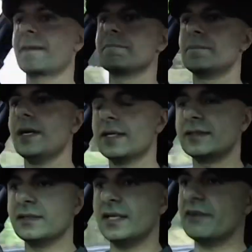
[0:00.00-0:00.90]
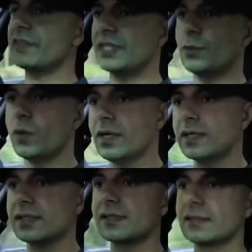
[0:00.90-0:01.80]
But everything
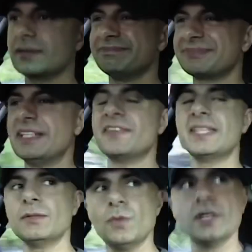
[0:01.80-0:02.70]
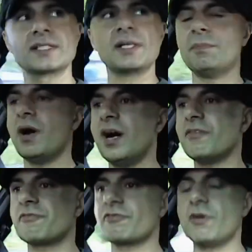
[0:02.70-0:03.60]
works. Everything works apart
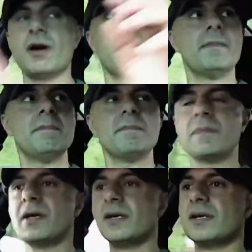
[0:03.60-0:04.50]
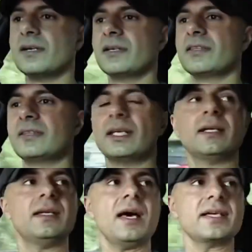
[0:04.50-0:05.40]
from the
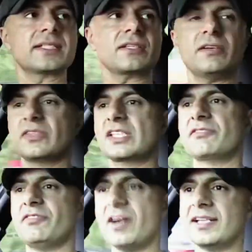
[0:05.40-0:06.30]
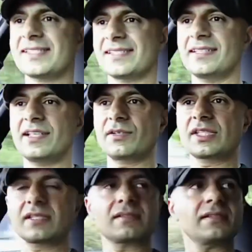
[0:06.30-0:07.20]
light on this visor. Now
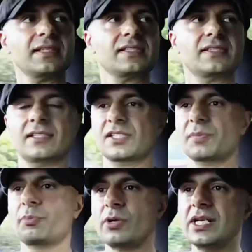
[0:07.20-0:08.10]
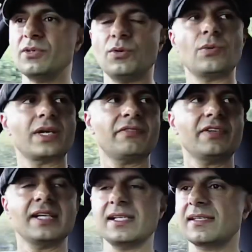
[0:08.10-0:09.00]
it's the spring or
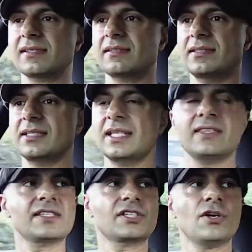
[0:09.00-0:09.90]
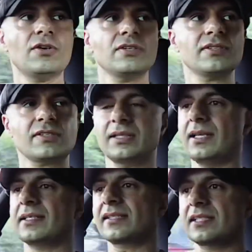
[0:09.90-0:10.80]
whatever it is underneath has gone, so the
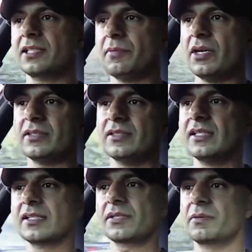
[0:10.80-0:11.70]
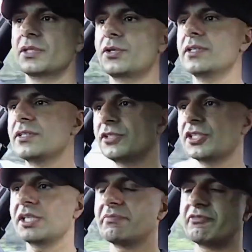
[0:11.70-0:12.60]
light doesn't come on. So I'm going to try and do a
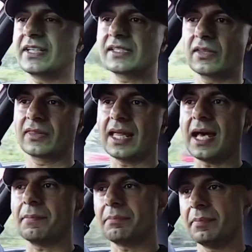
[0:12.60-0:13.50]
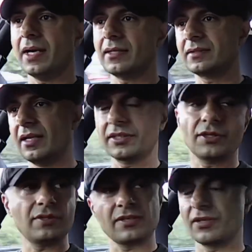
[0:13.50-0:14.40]
cheap fix on that. But I
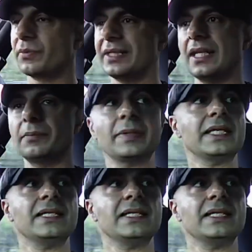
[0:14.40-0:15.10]
don't know when that'll be.